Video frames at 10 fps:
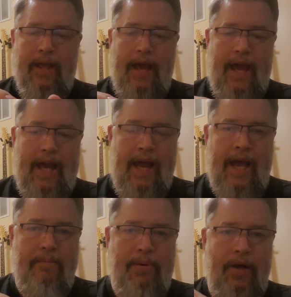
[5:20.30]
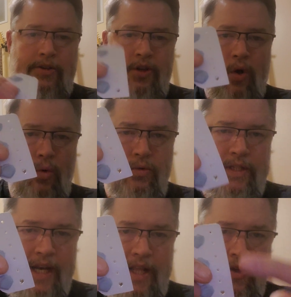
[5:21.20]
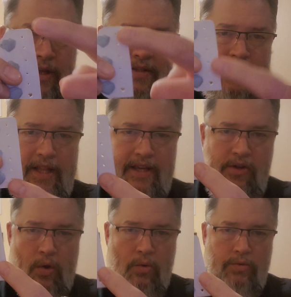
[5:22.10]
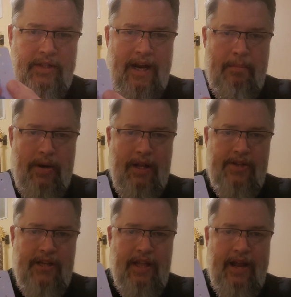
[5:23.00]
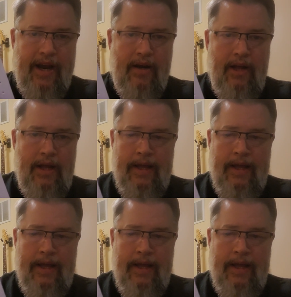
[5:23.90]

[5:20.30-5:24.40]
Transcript: And I punched holes in it. You can see these holes that I punched in there